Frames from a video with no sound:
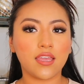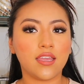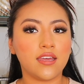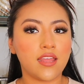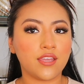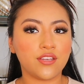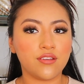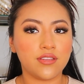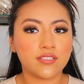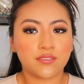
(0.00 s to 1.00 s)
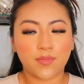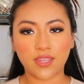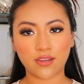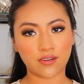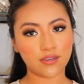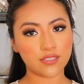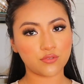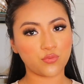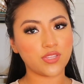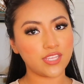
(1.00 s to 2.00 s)
and I noticed my hair
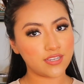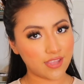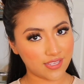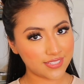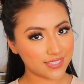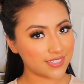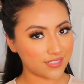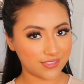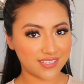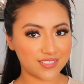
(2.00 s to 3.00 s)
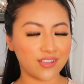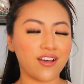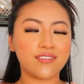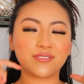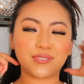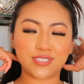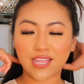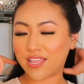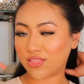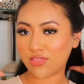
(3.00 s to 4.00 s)
is really nice and silky soft, which
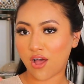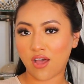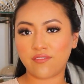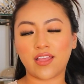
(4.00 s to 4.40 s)
I love.